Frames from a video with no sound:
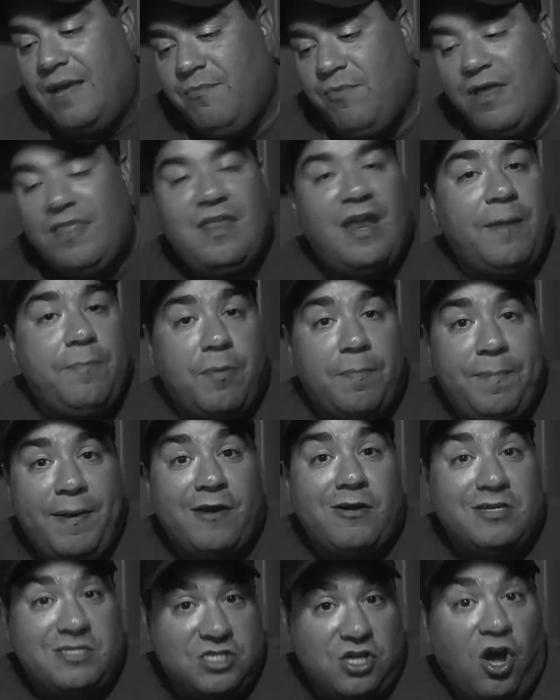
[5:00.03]
way that I
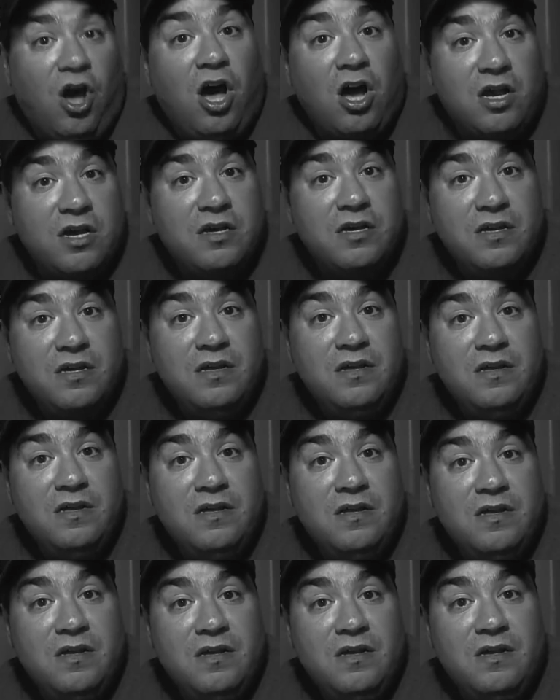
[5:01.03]
prepare a talk,
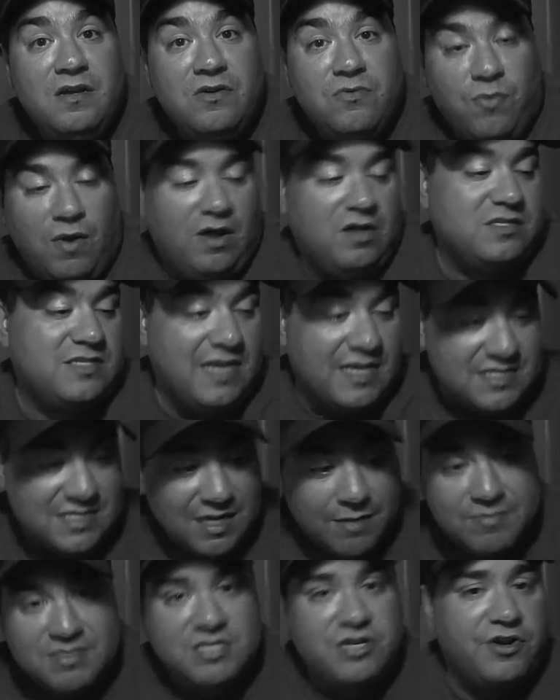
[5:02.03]
where I'll test
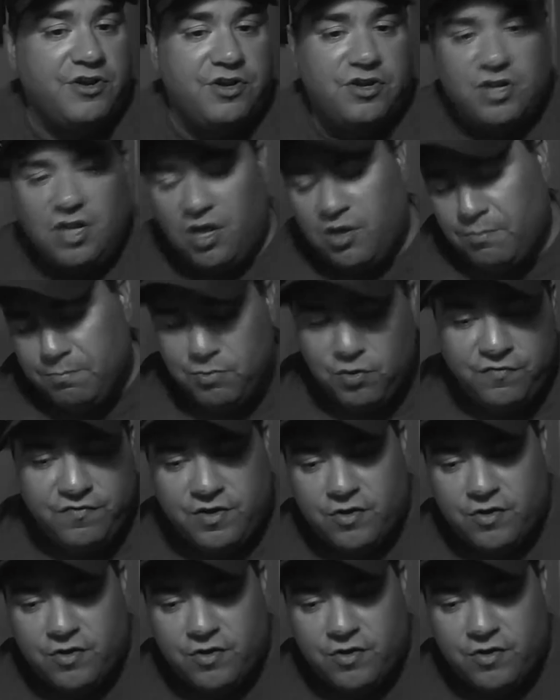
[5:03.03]
out material and I'll move it